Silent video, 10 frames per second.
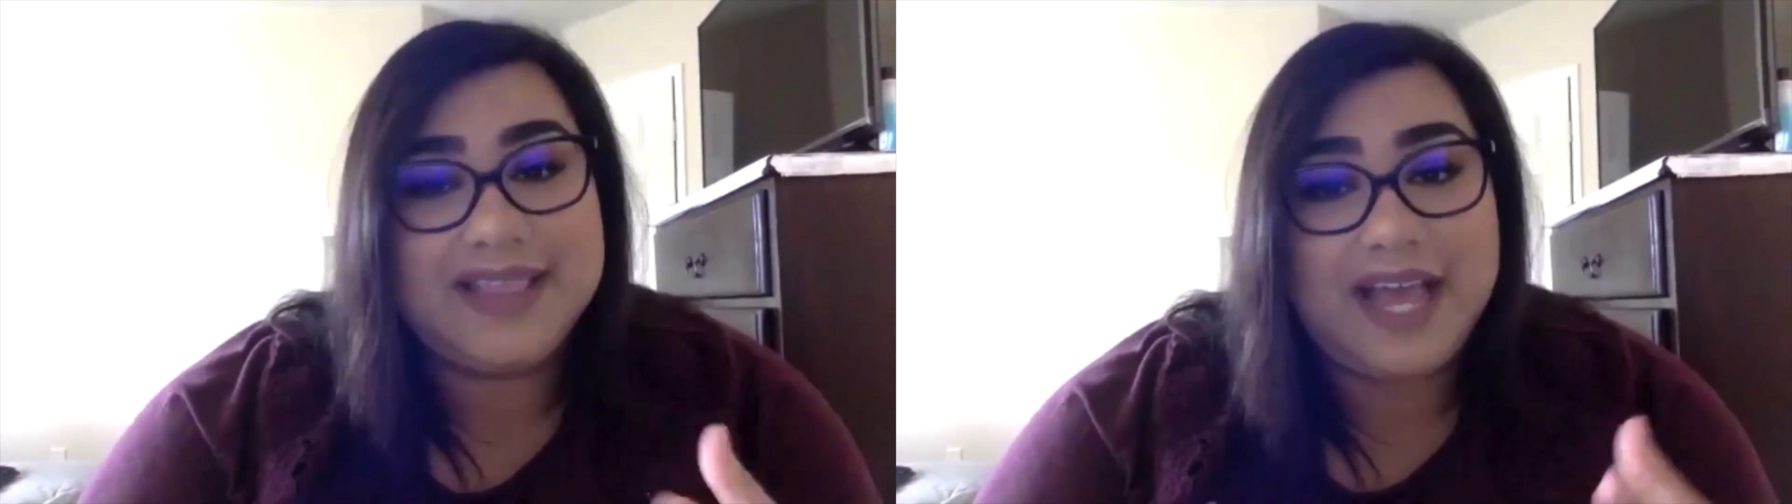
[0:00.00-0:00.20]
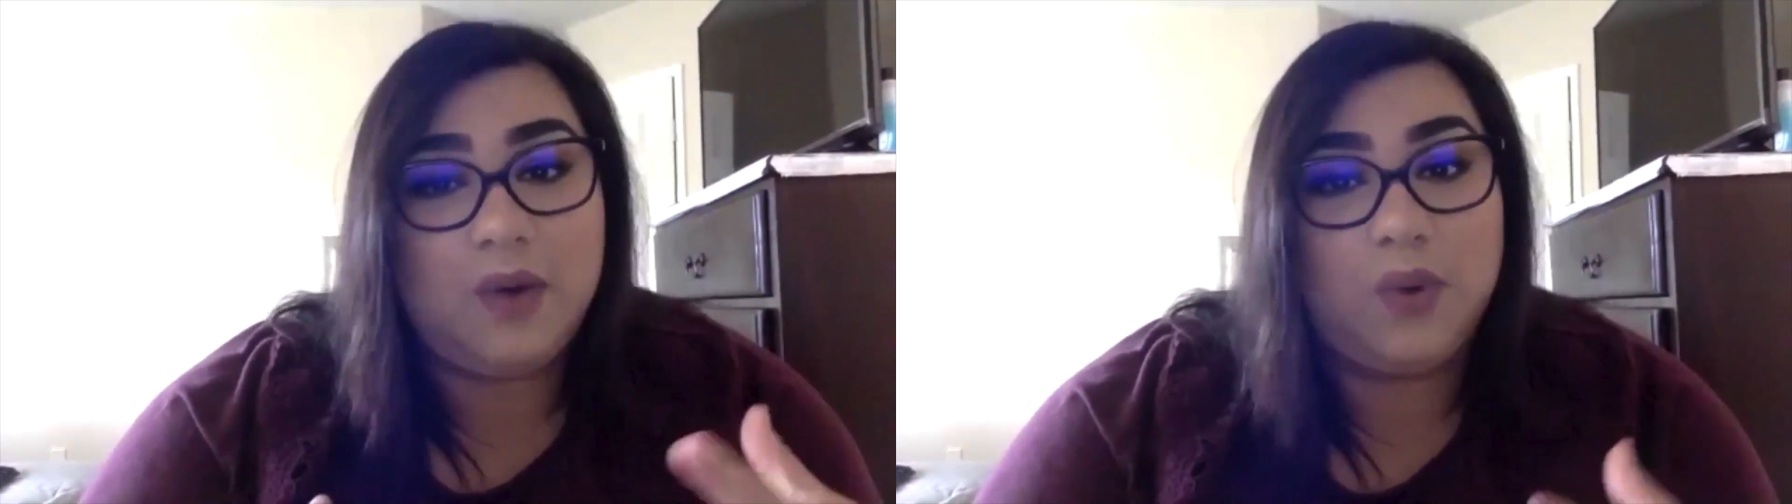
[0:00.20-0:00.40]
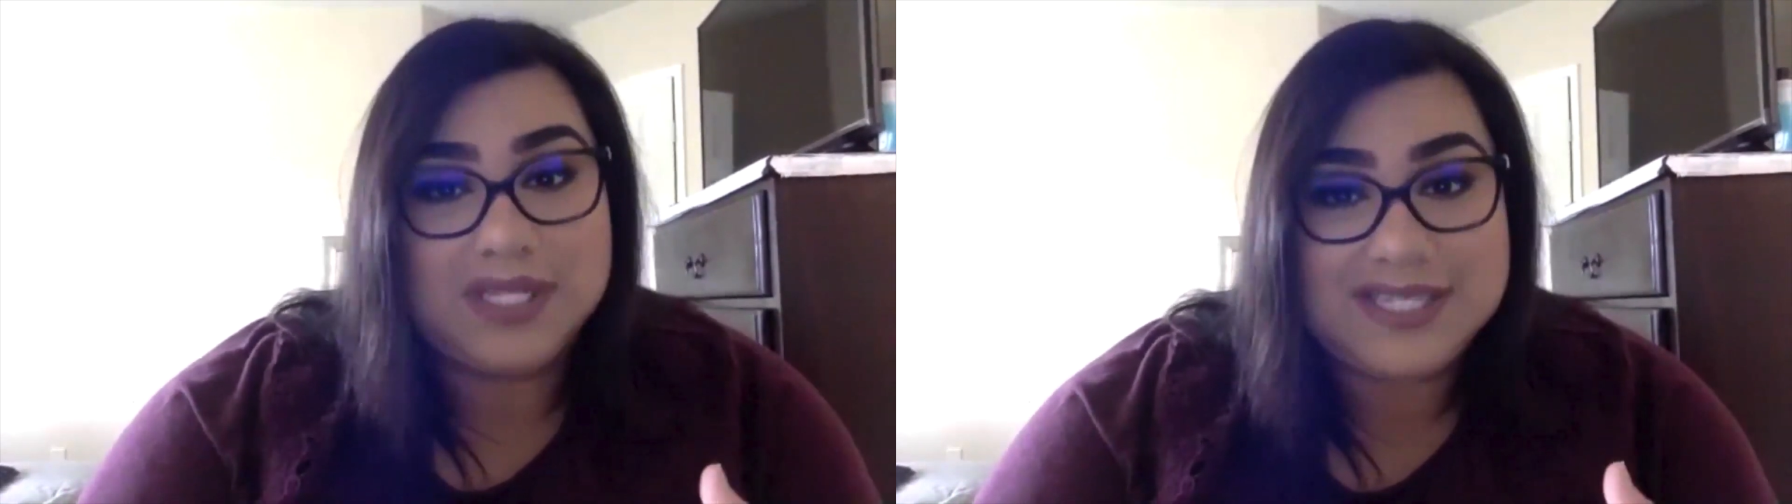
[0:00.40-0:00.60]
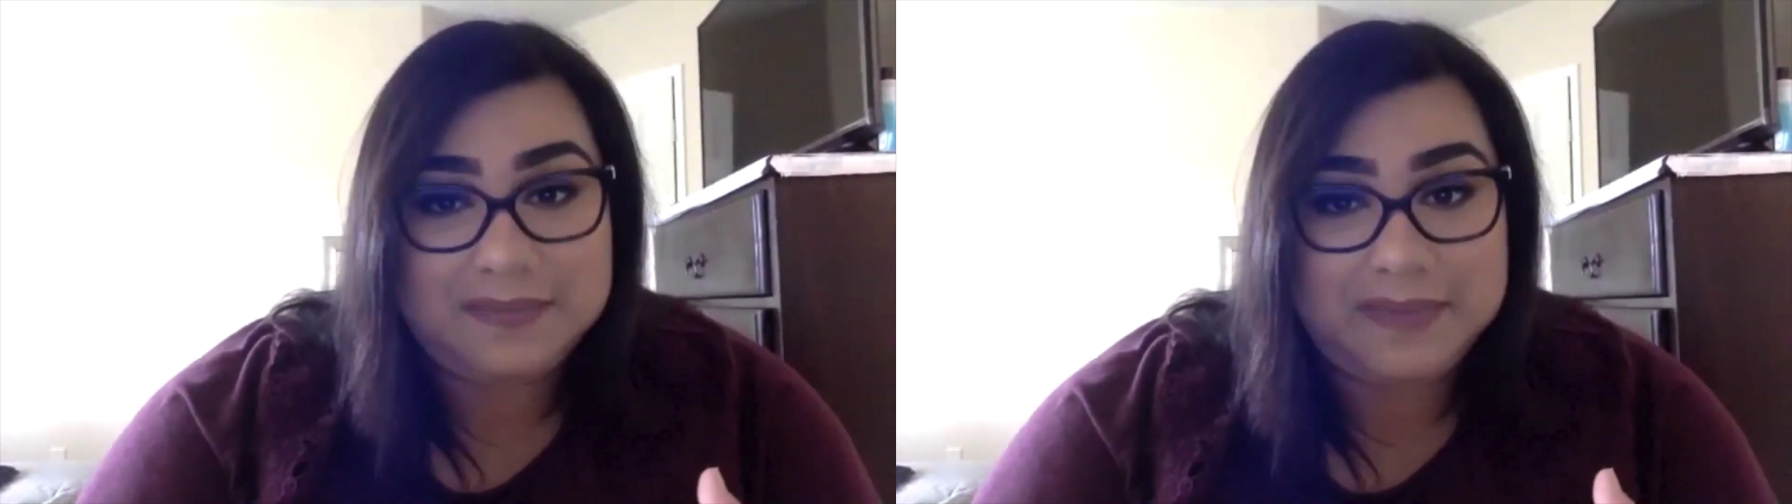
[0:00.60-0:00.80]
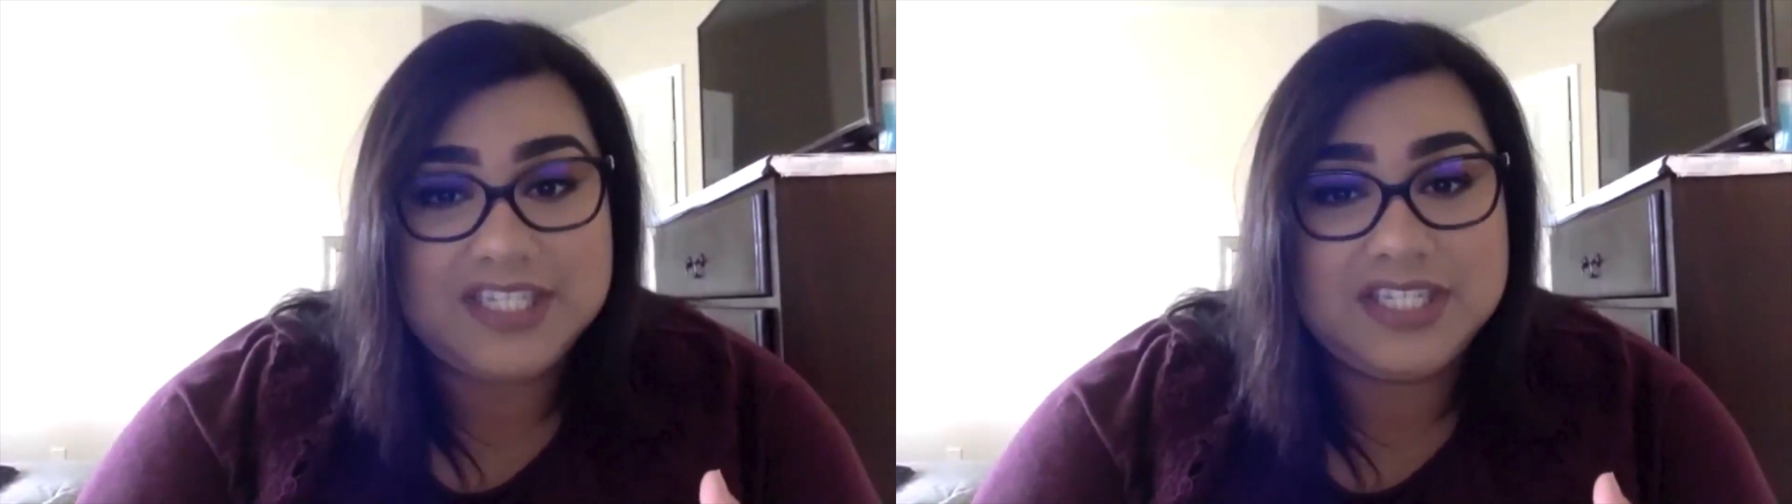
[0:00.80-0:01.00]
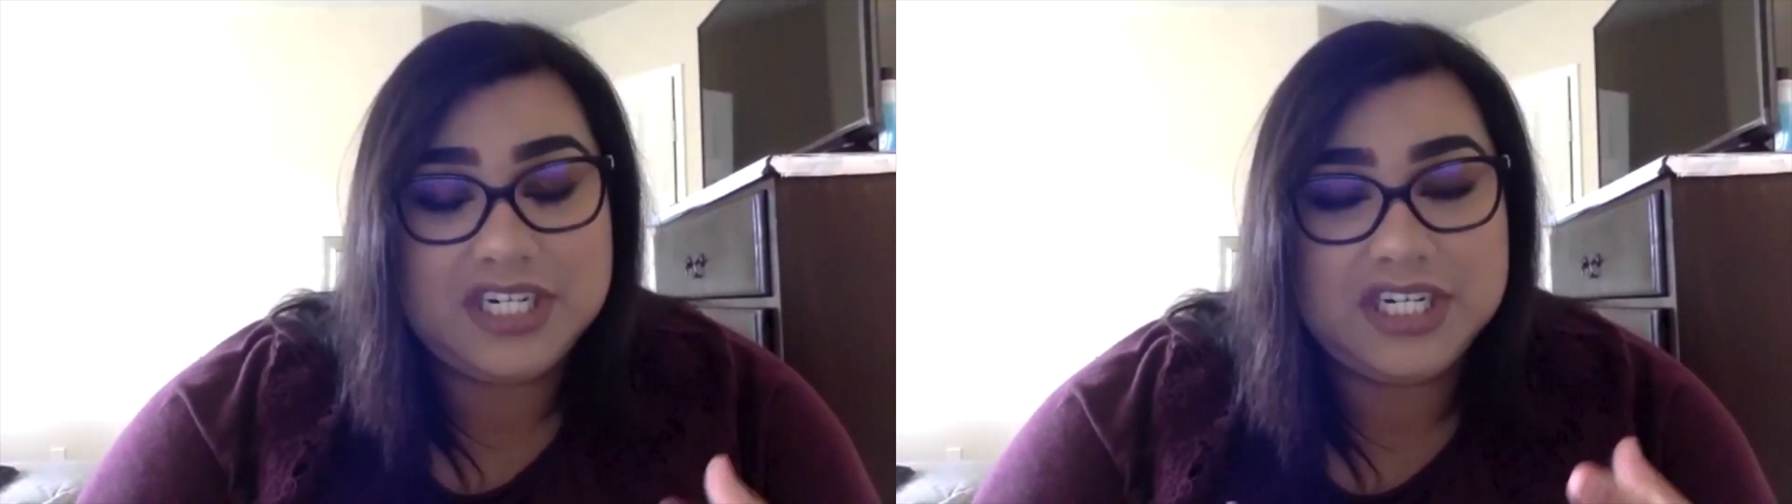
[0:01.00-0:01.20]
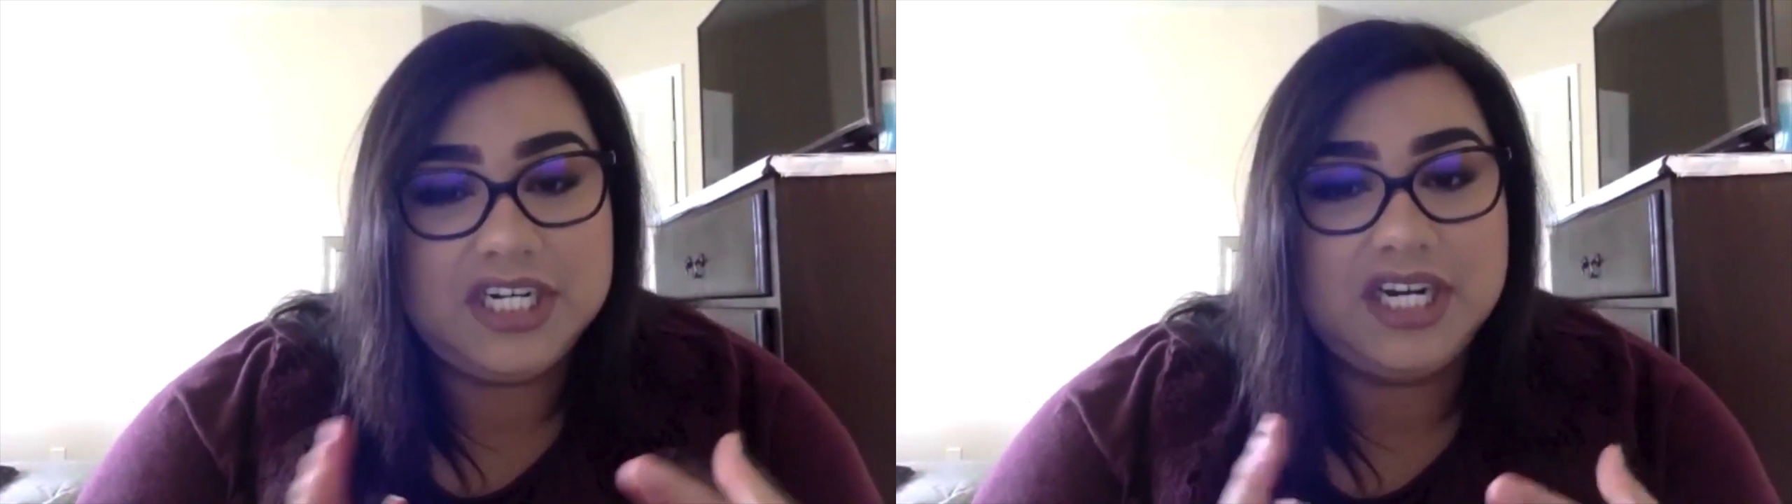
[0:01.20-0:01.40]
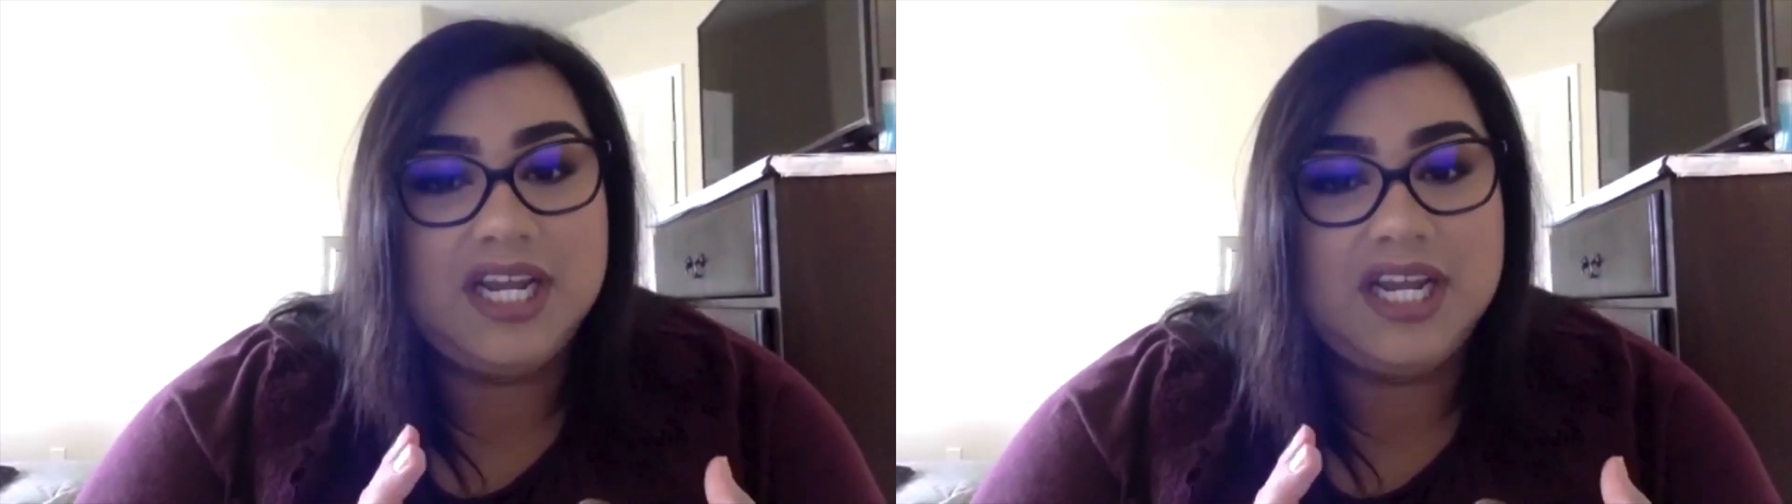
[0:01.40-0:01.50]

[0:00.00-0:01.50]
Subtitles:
that one semester